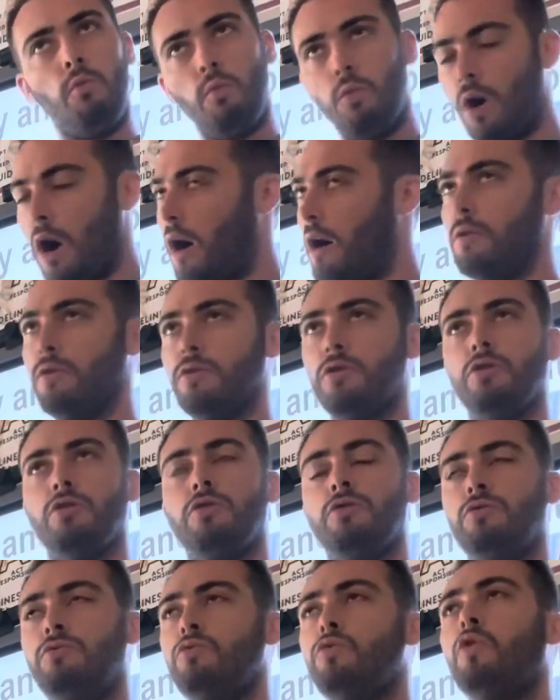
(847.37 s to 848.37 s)
under
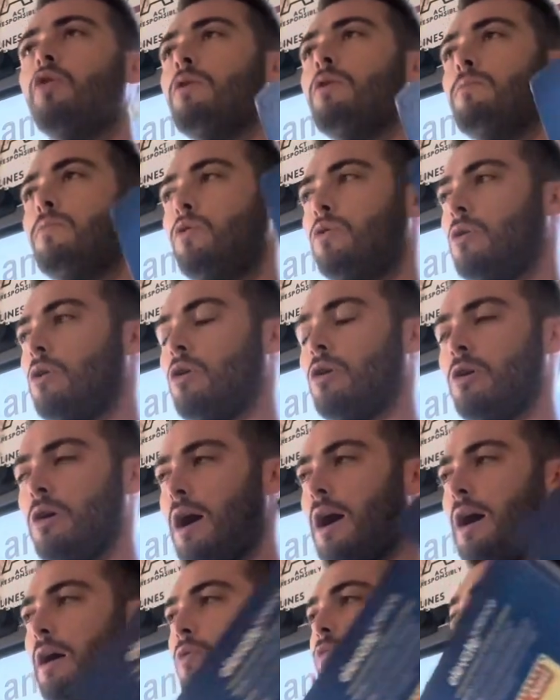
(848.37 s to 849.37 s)
normal
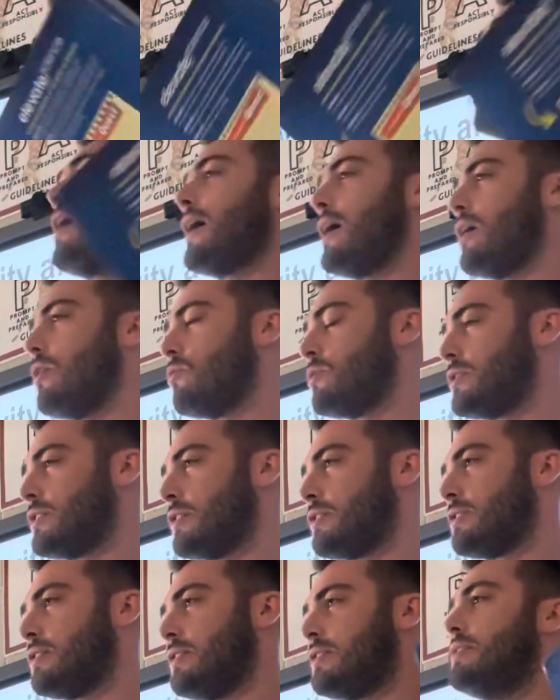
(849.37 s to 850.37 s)
or without air
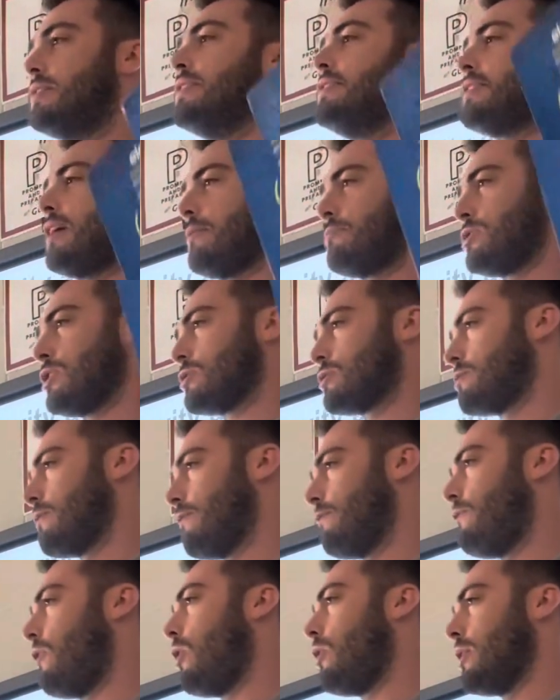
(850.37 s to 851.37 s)
resistance, these objects should
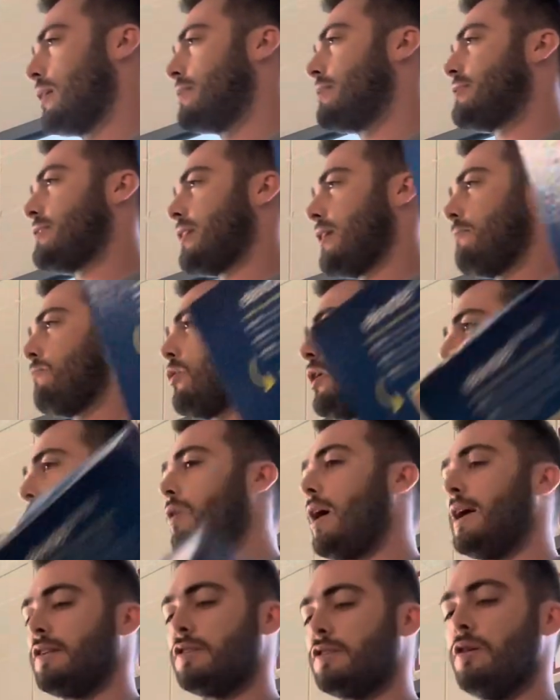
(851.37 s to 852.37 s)
fall at the same rate,
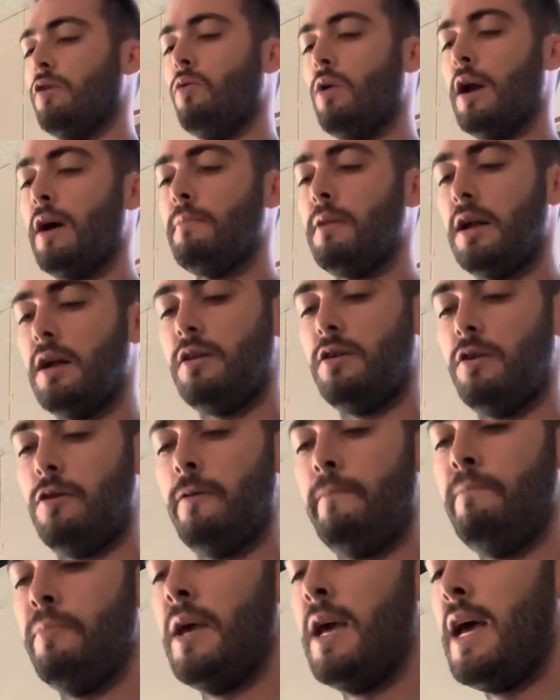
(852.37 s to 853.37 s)
right? So what I'm going to do
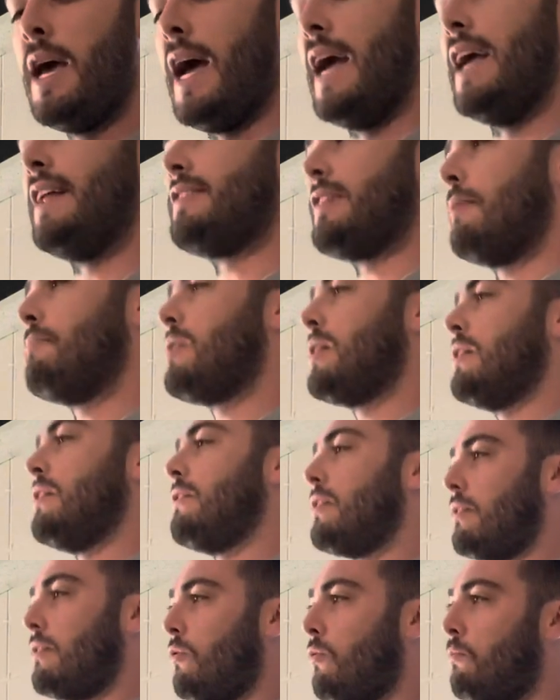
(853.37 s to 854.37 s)
is I'm going
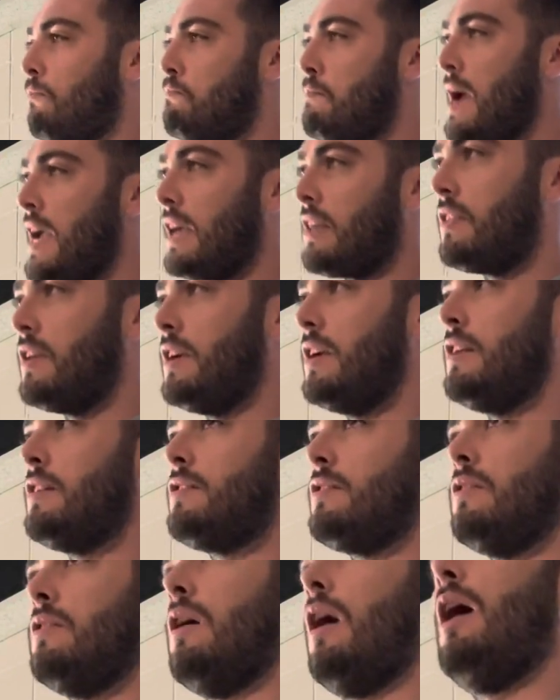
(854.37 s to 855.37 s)
to make these
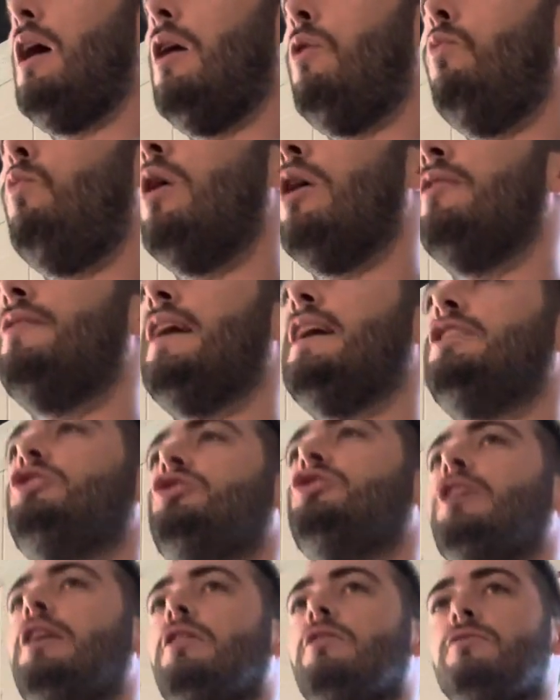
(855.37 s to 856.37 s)
where they
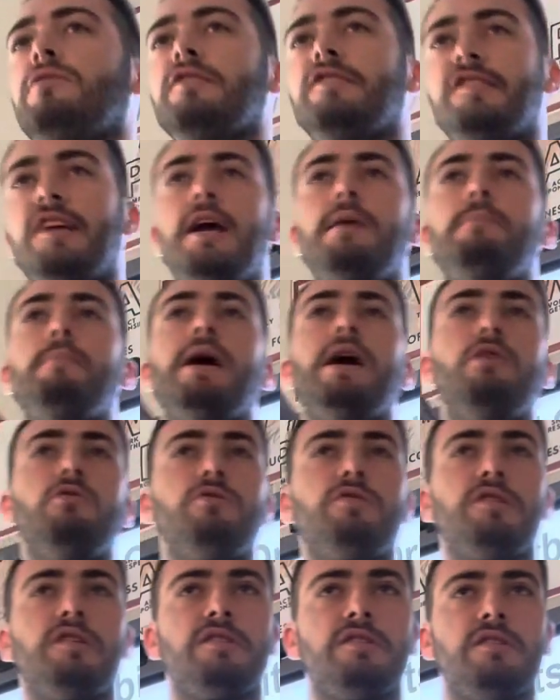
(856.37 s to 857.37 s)
share the same air
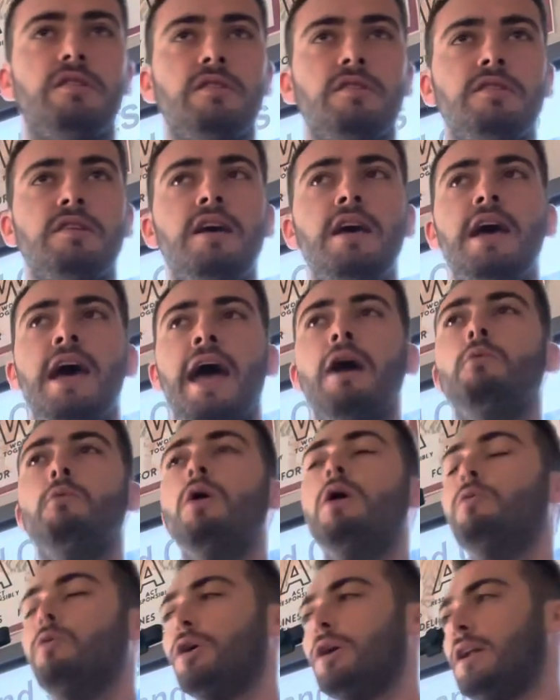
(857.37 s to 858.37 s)
resistance. And
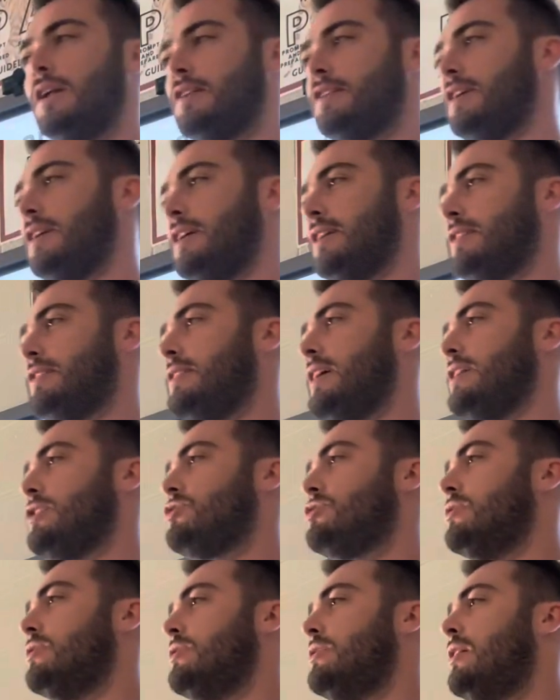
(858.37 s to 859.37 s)
what we're going to see is they
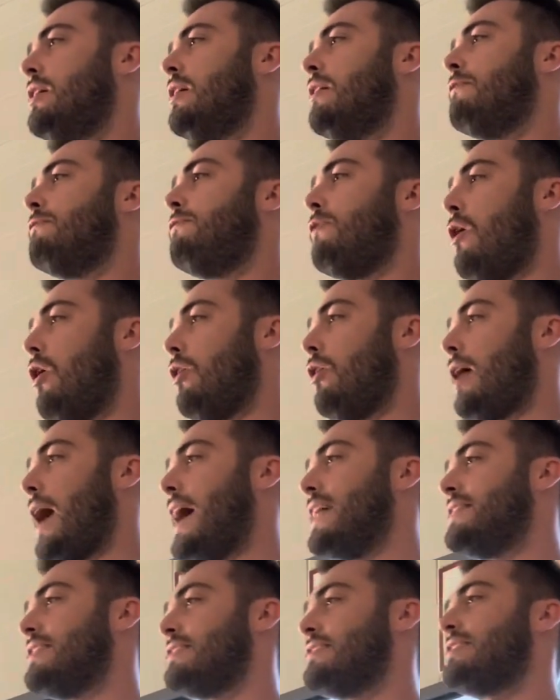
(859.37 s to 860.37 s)
should fall
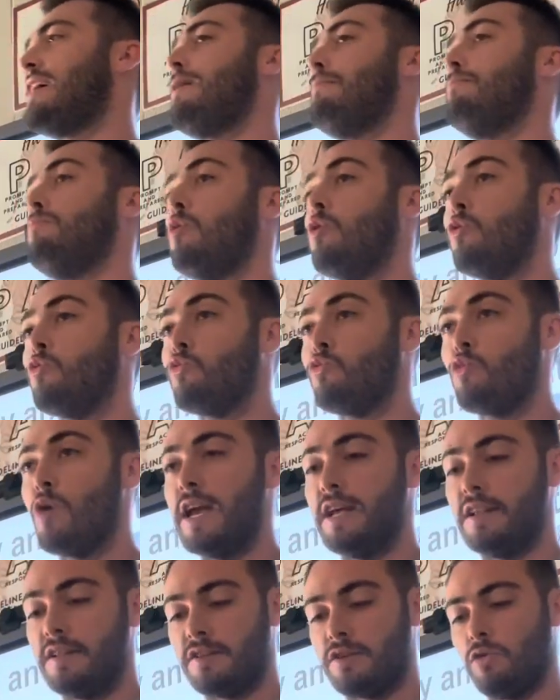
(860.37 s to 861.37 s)
at the same
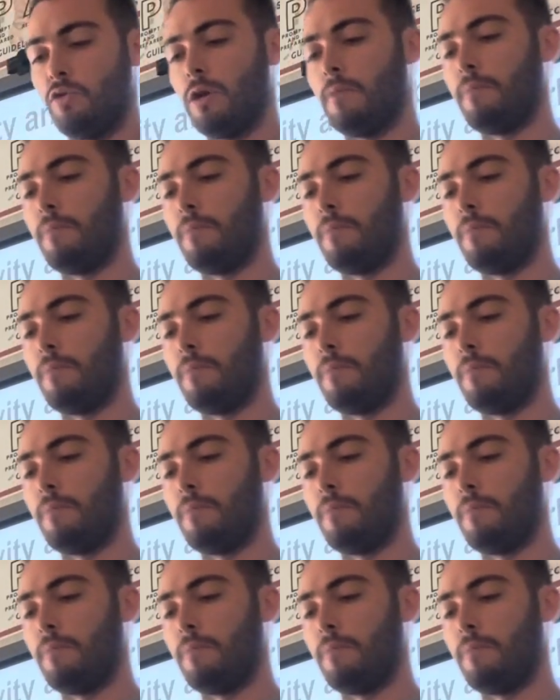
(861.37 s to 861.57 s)
rate. So what I'm